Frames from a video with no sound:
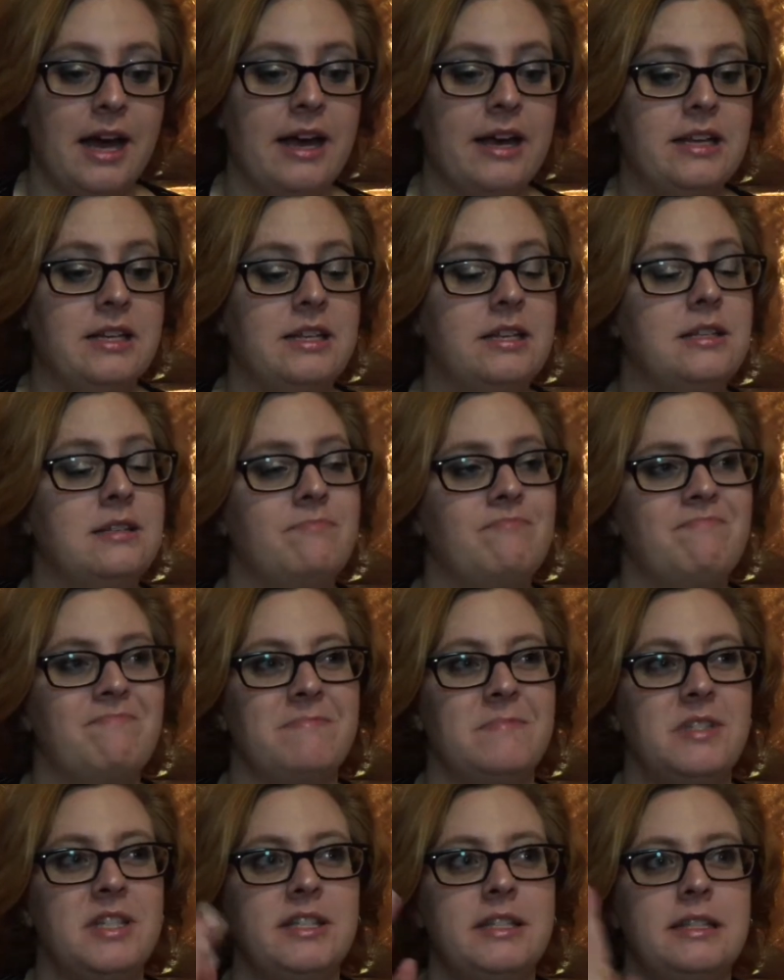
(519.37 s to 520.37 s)
I
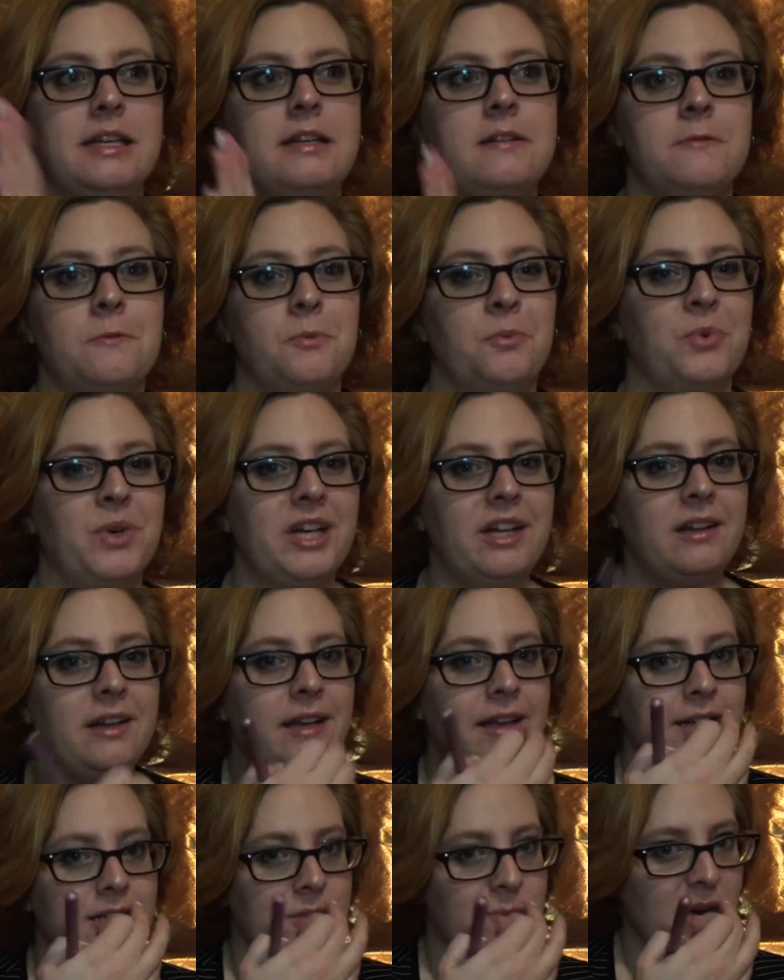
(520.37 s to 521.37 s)
didn't
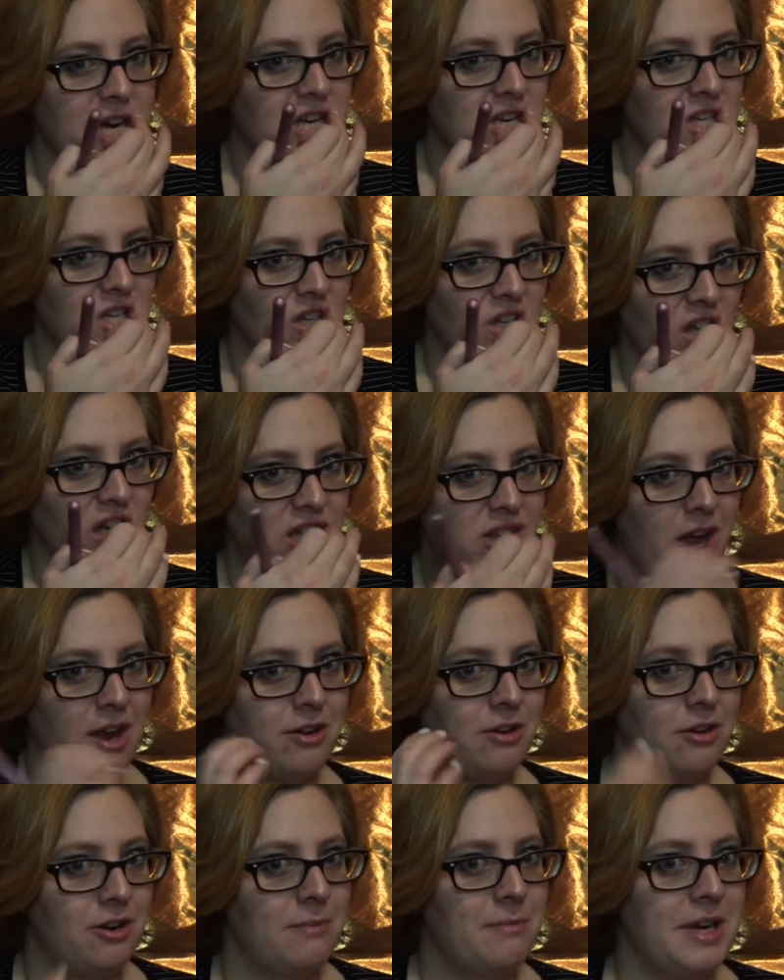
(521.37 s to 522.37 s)
really expect it to look
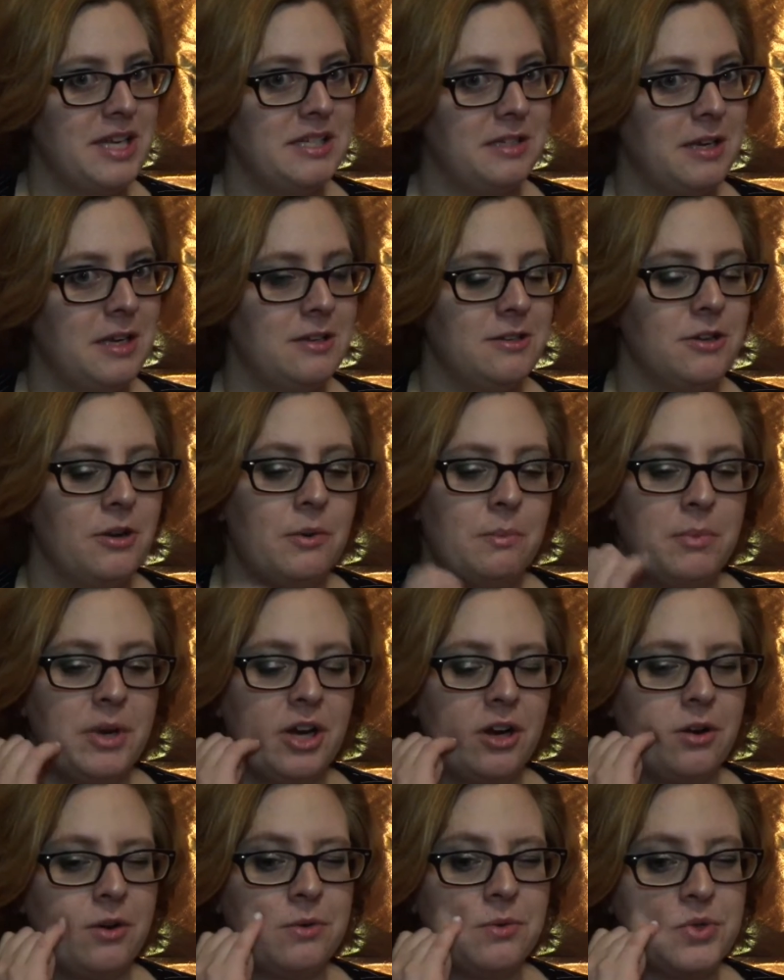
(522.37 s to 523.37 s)
that good on my skin tone, but
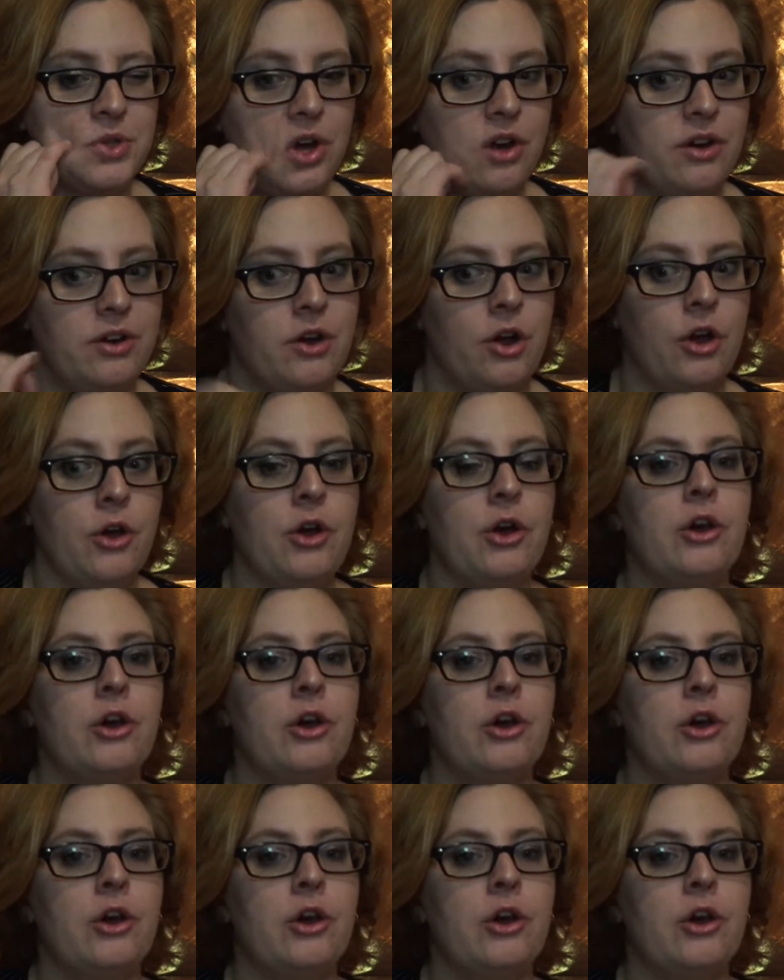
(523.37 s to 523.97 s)
it goes on